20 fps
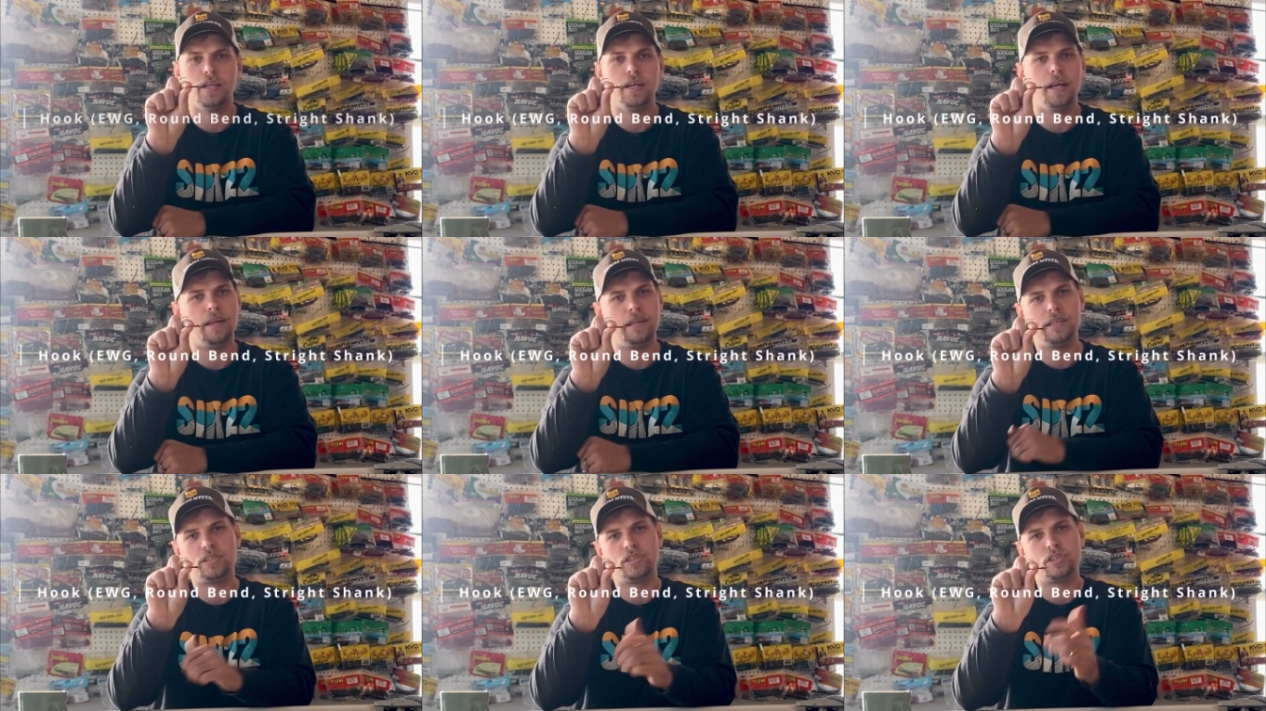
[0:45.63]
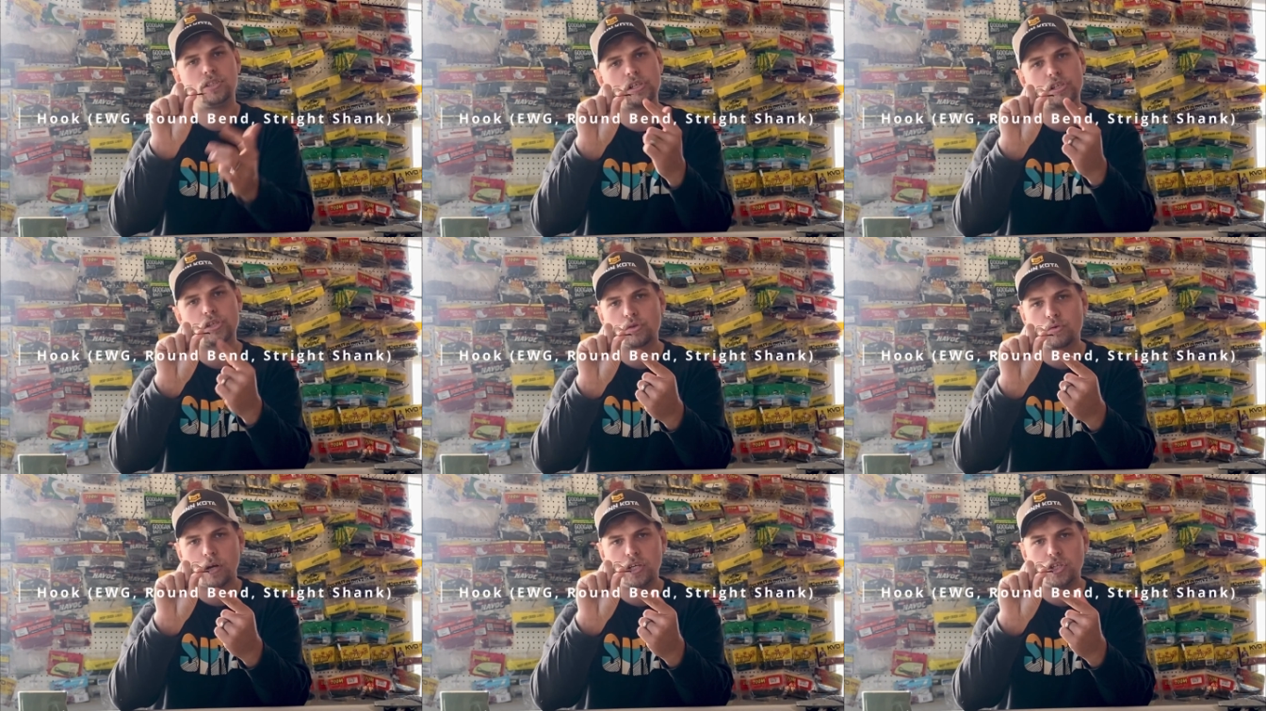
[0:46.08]
Now, this is a
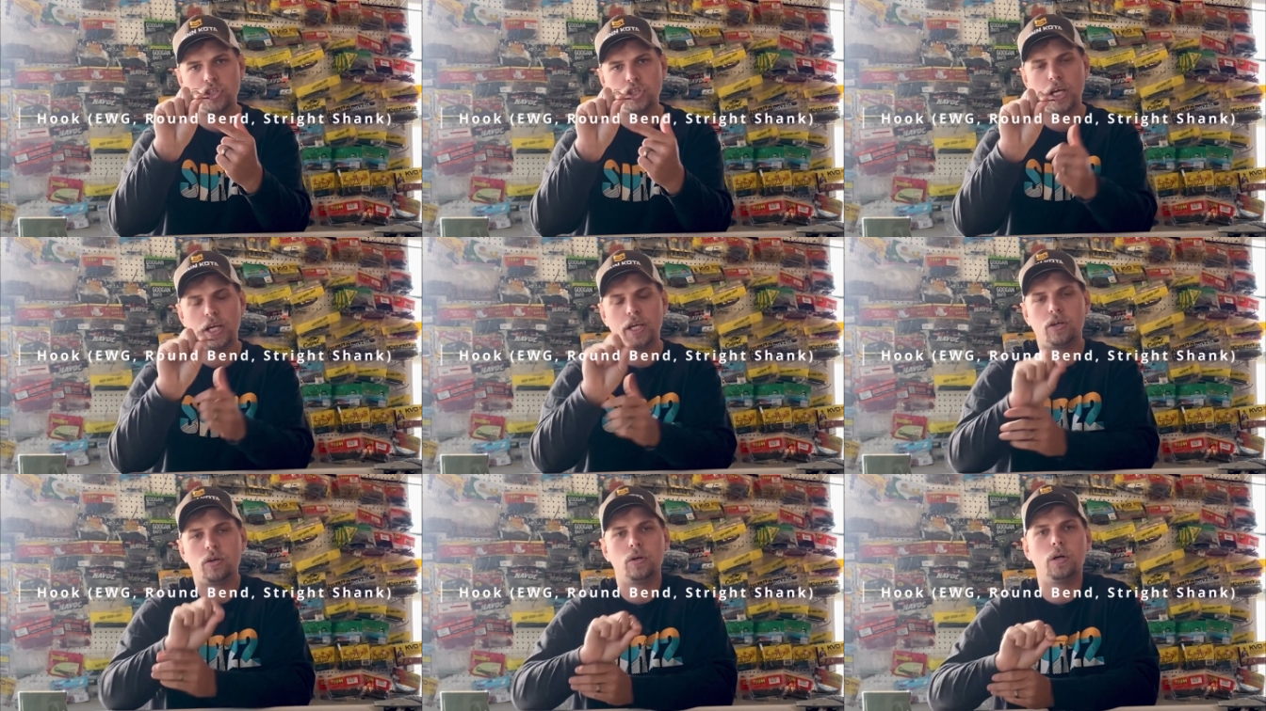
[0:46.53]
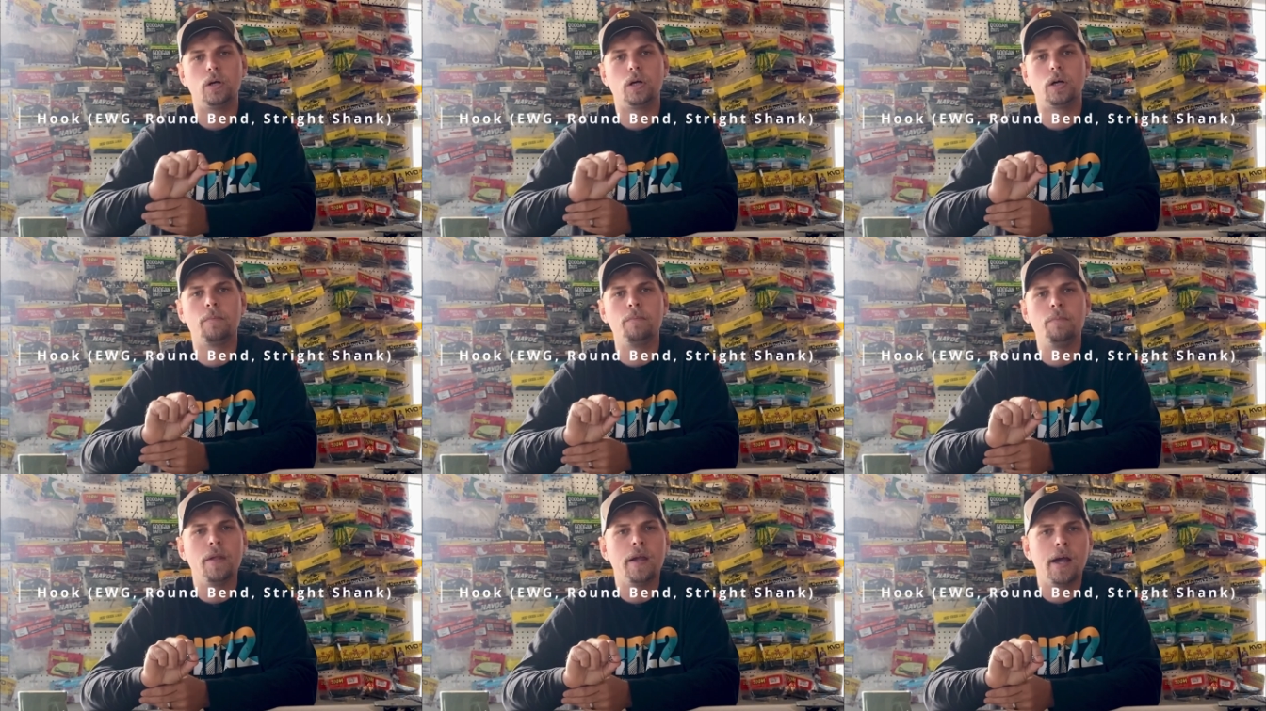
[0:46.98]
straight shank
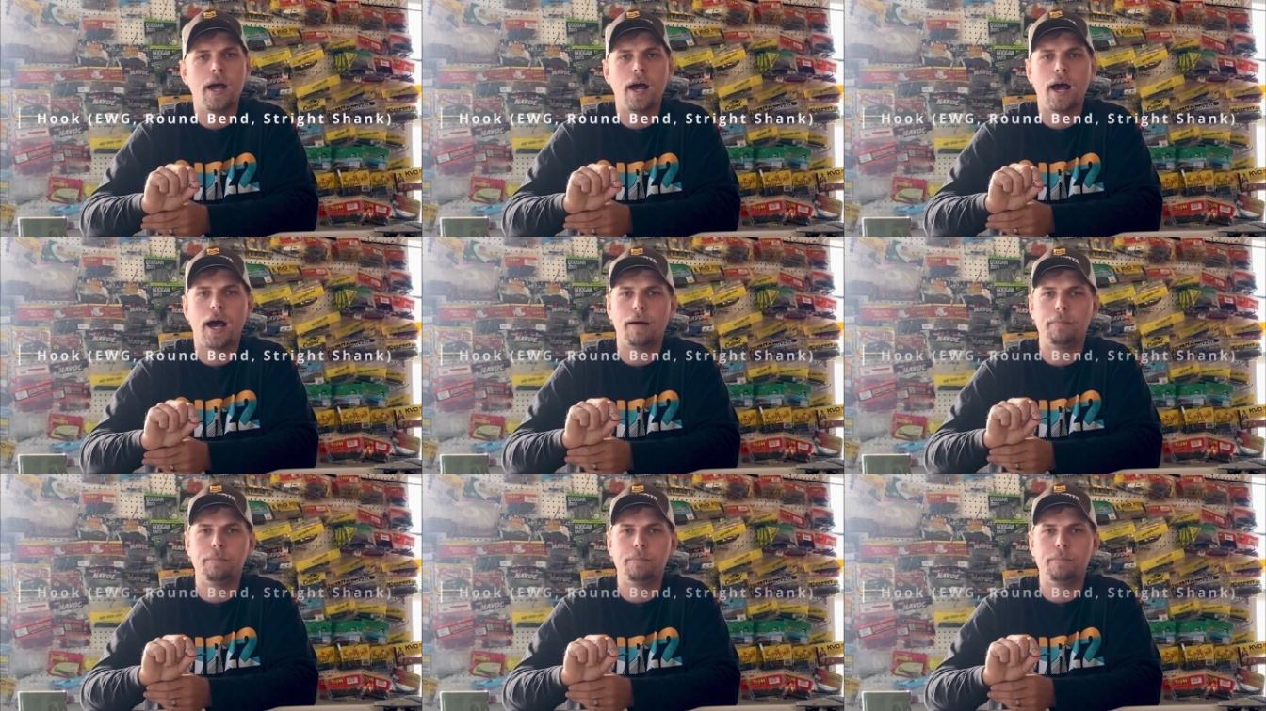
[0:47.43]
hook, uh,